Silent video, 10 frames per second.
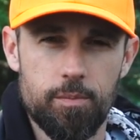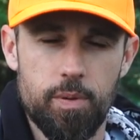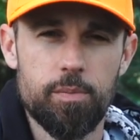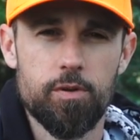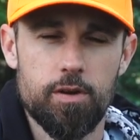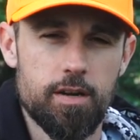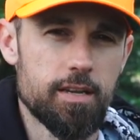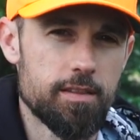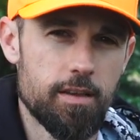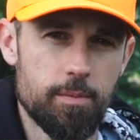people are gonna
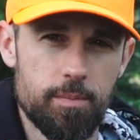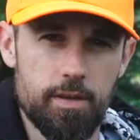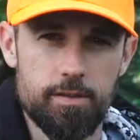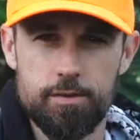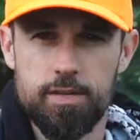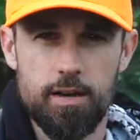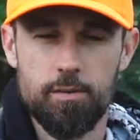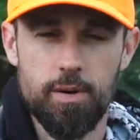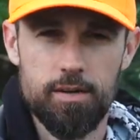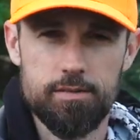need them in their
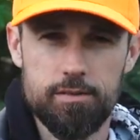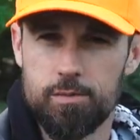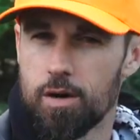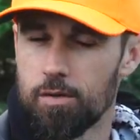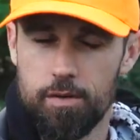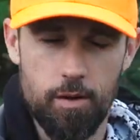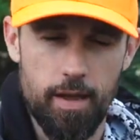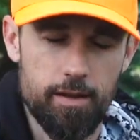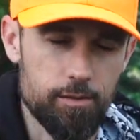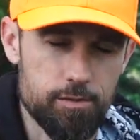tackle boxes as well. You know,
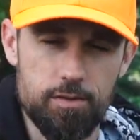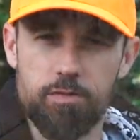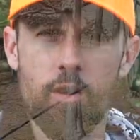anglers of